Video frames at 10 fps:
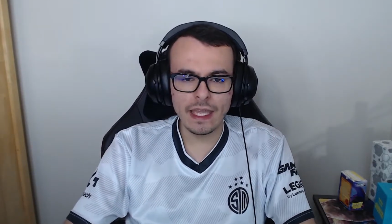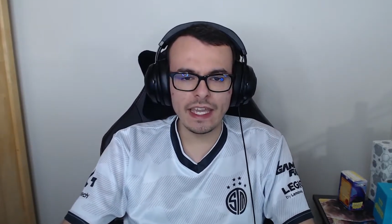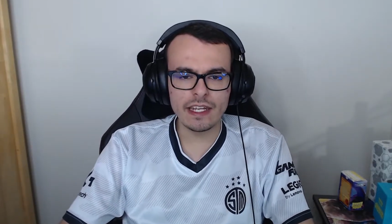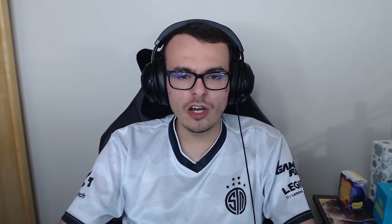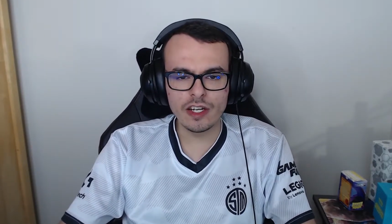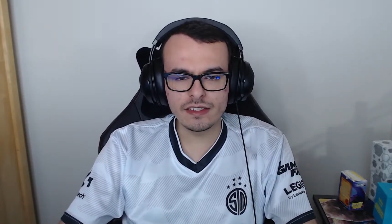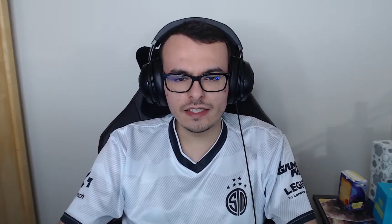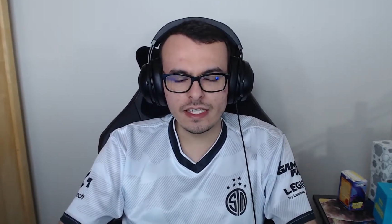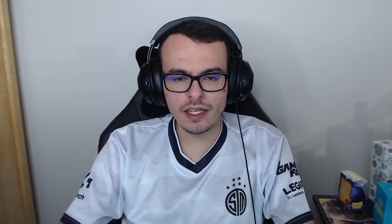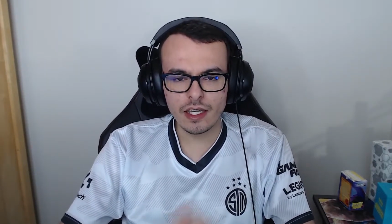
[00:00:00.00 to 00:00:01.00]
And
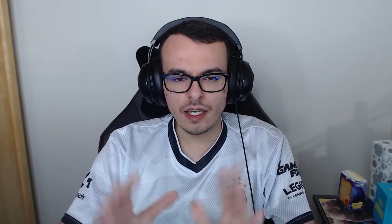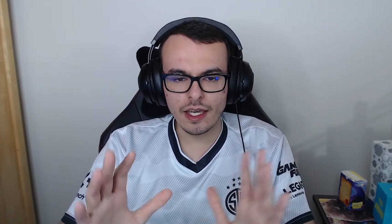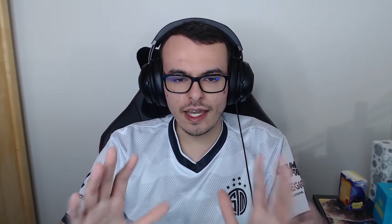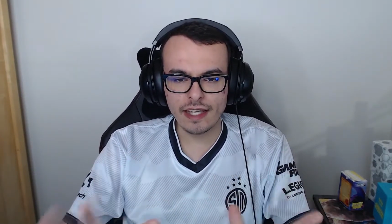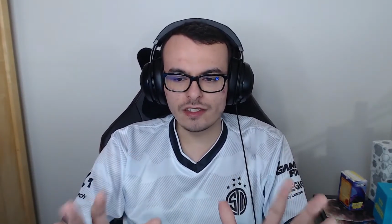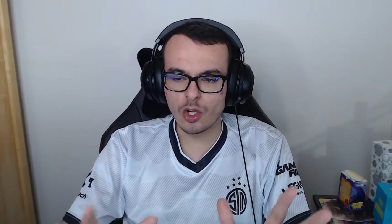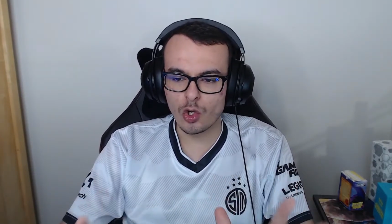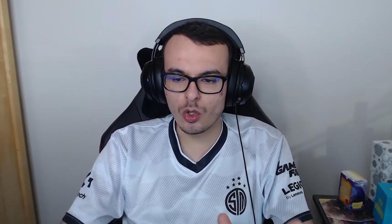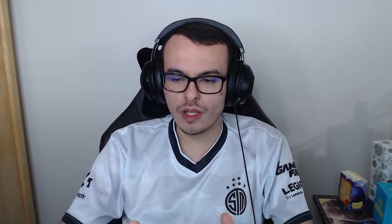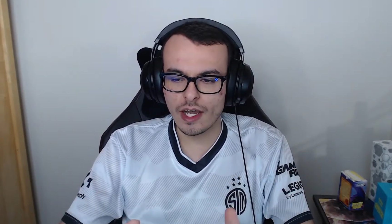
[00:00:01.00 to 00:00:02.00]
honestly, as a
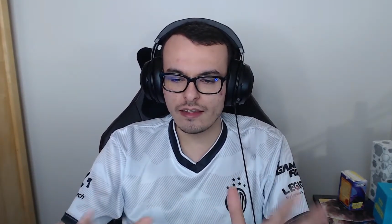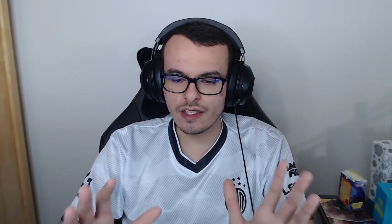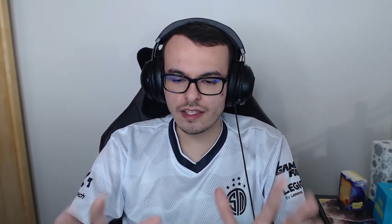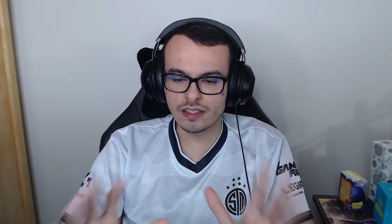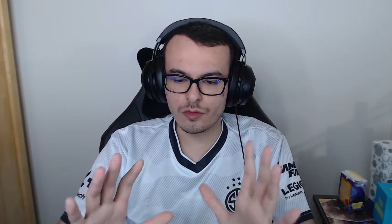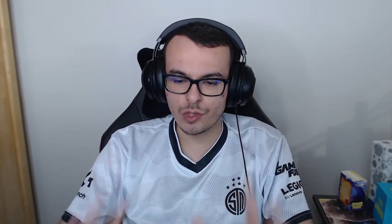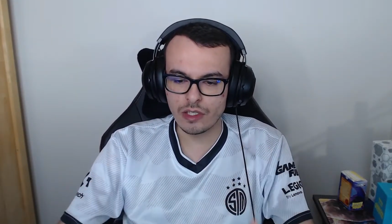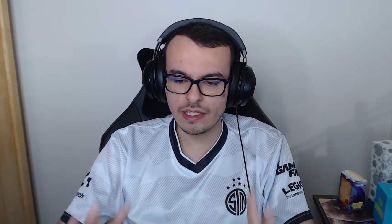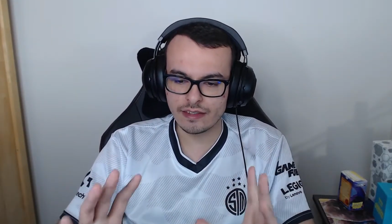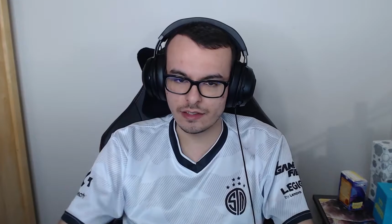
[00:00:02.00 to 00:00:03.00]
whole, I think it's a
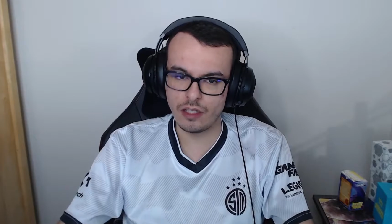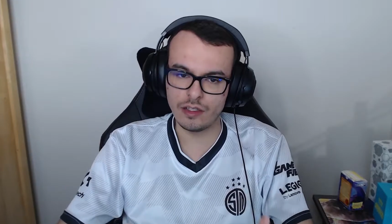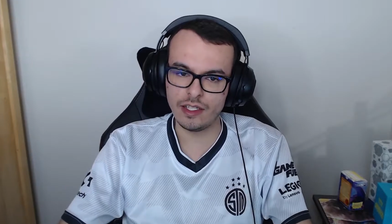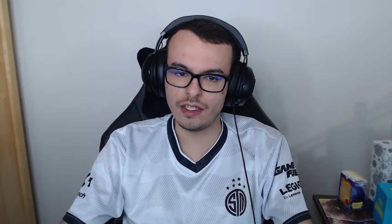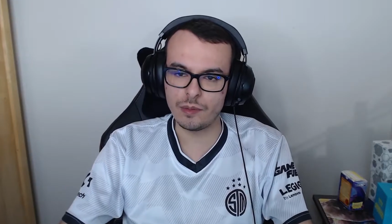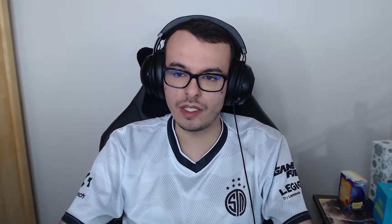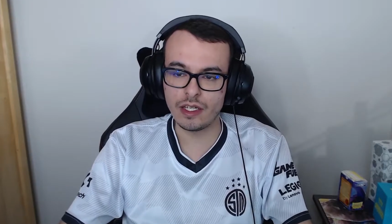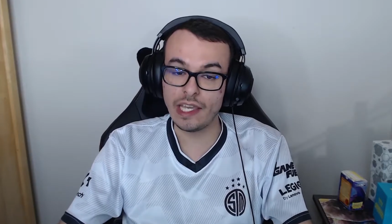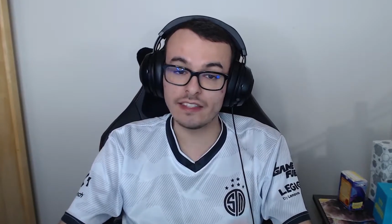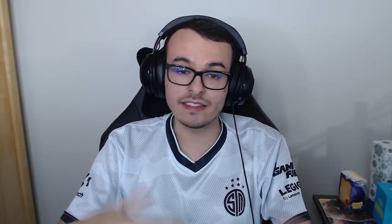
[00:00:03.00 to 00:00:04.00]
really solid anime.
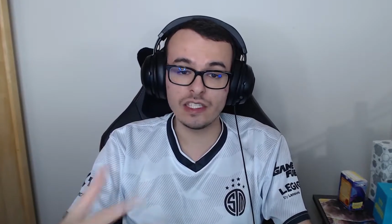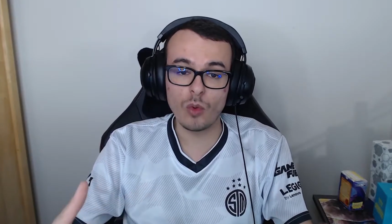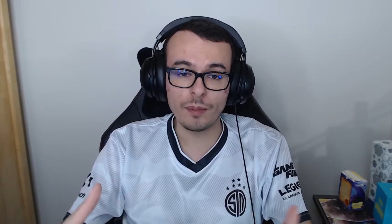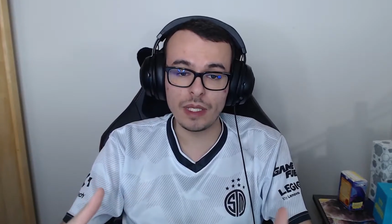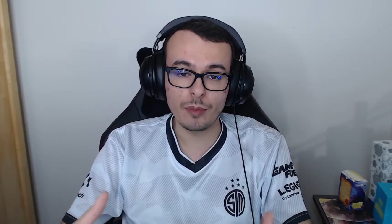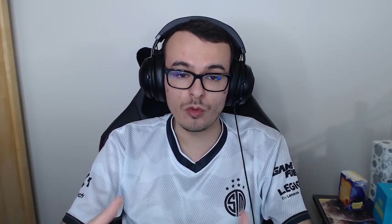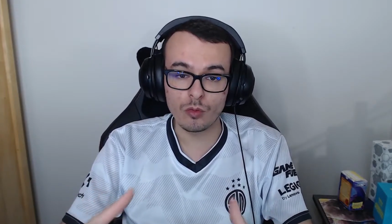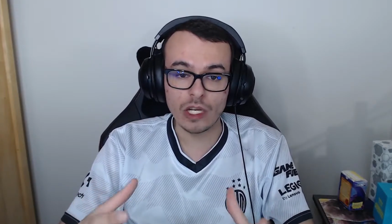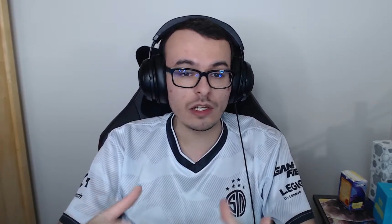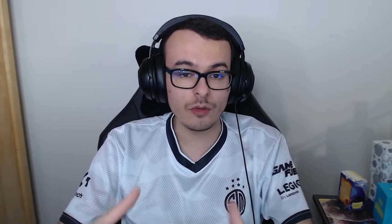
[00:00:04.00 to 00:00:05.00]
I could see why people
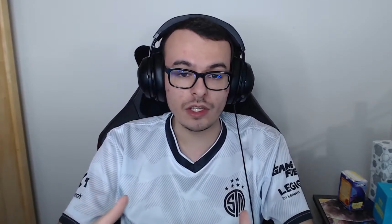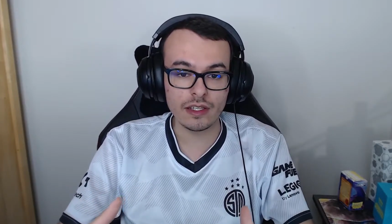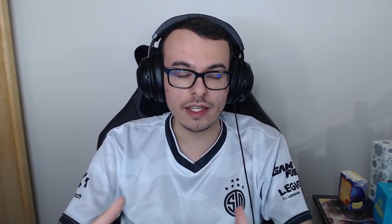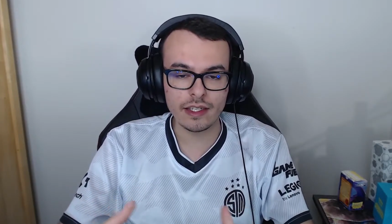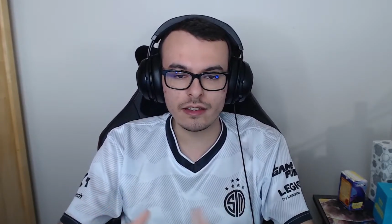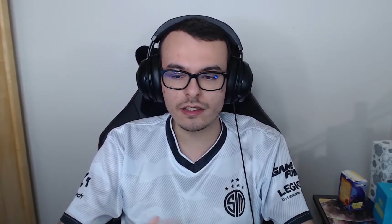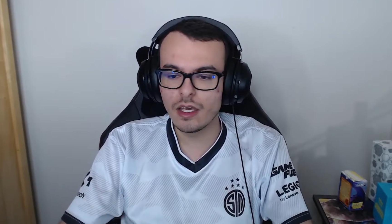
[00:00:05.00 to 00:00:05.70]
really like it.